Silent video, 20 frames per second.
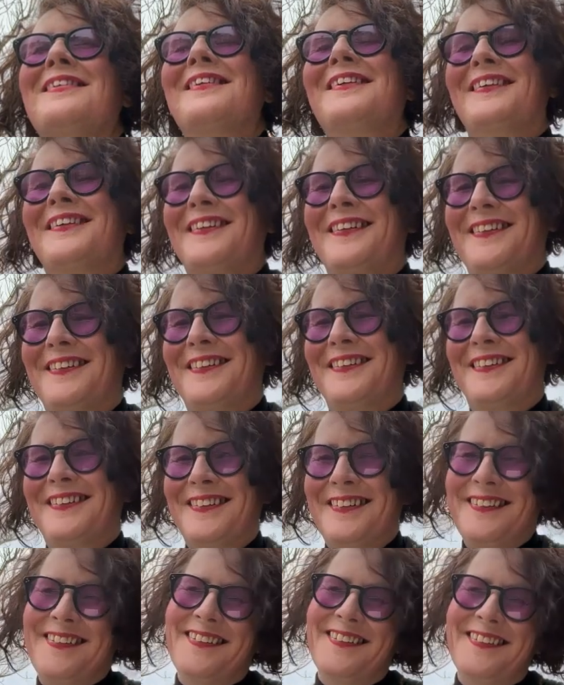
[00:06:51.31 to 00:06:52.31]

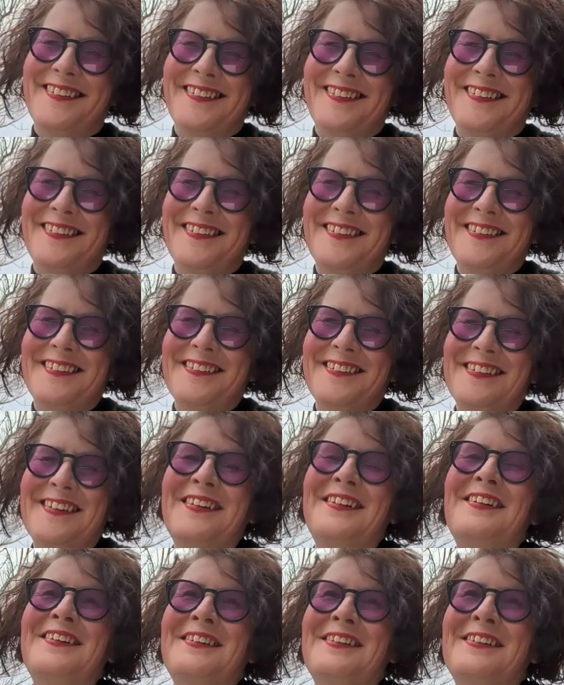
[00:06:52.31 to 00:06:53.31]

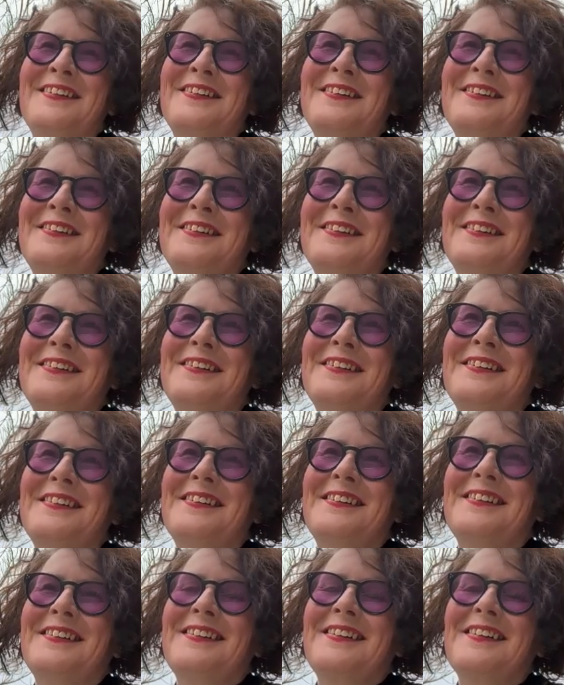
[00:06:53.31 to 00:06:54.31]

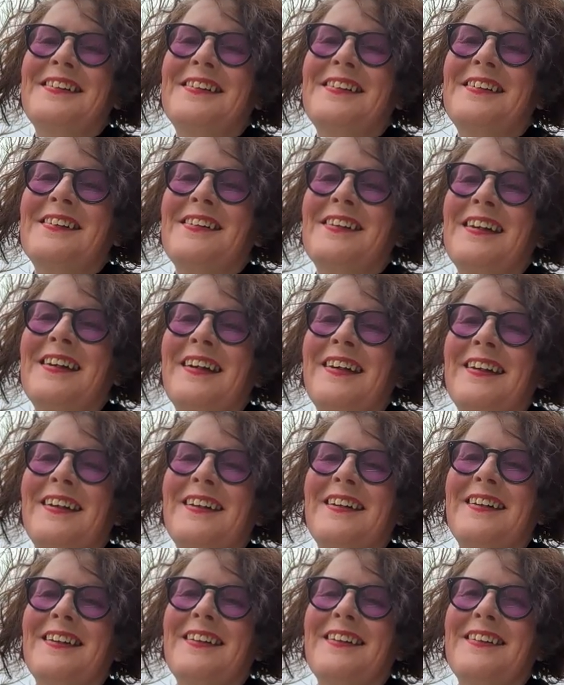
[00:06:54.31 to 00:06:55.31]

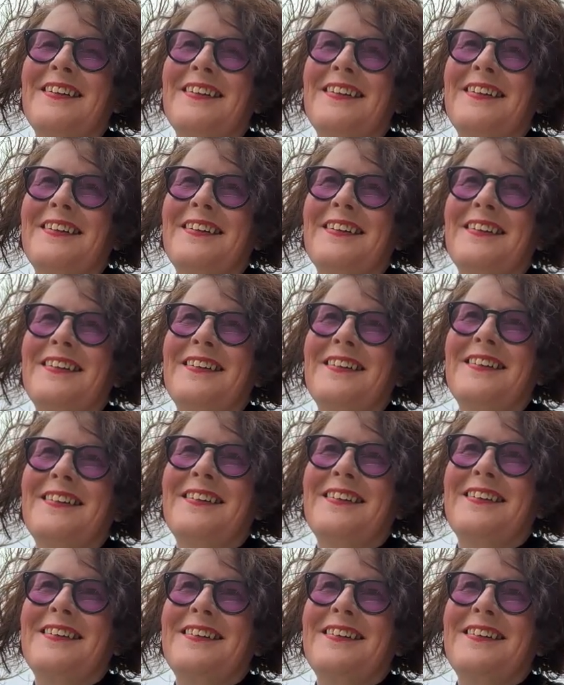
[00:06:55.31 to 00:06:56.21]
[no speech]